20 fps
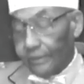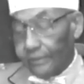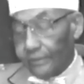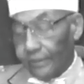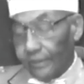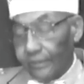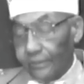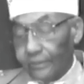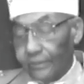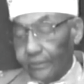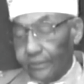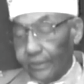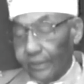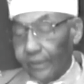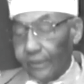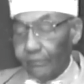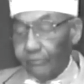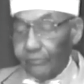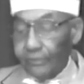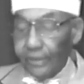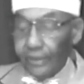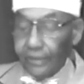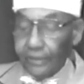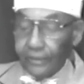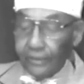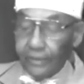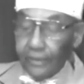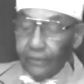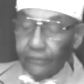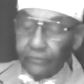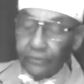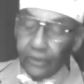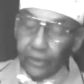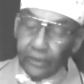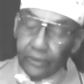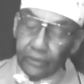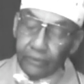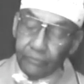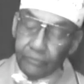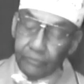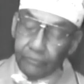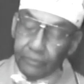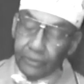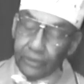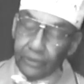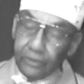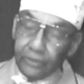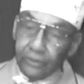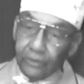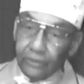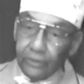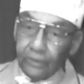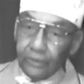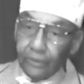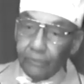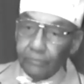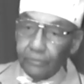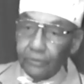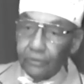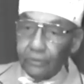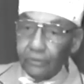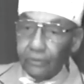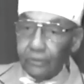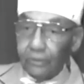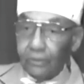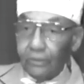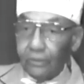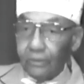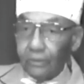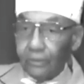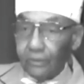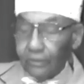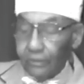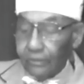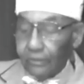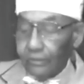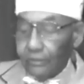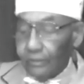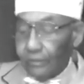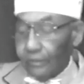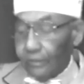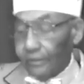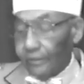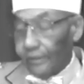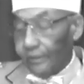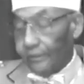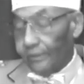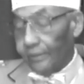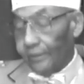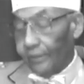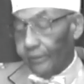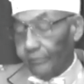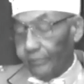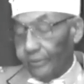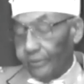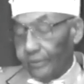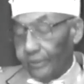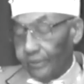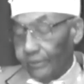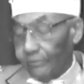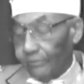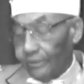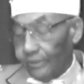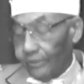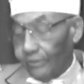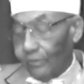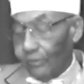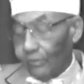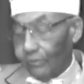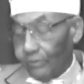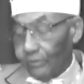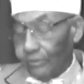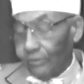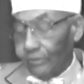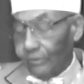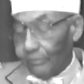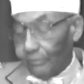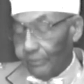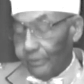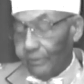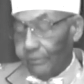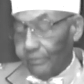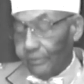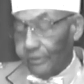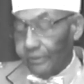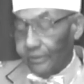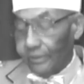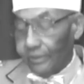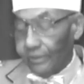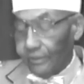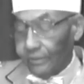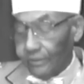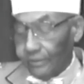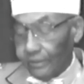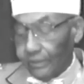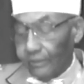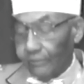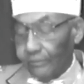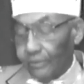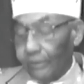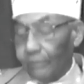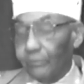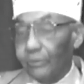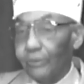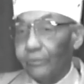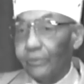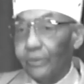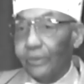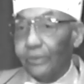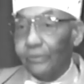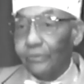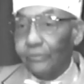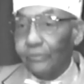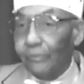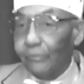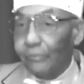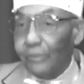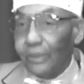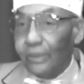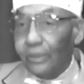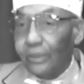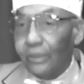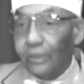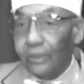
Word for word: says the same thing and has not even been to the temple. And they tell me, says, when you go to your people, tell, give them the greetings from me.